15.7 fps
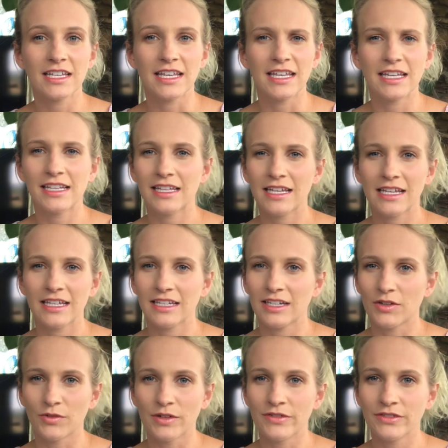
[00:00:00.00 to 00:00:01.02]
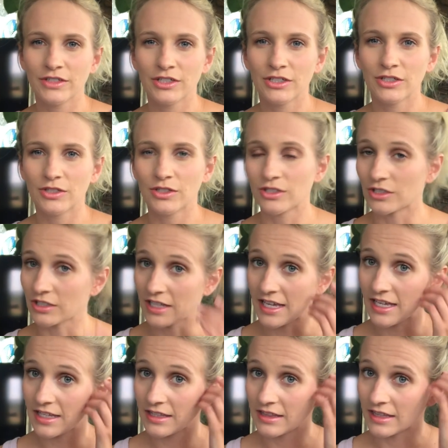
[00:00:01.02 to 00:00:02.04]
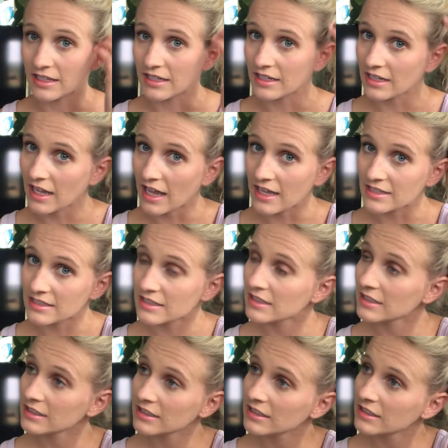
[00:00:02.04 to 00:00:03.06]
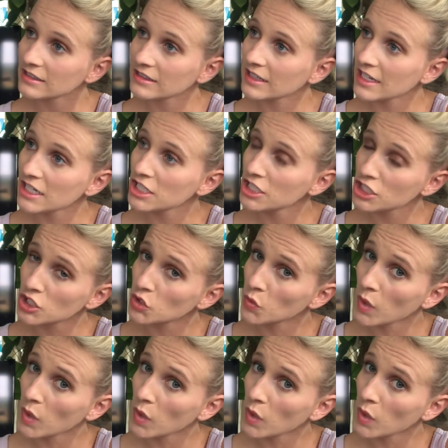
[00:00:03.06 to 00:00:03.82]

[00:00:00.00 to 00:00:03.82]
in like a river or lake that has the glacier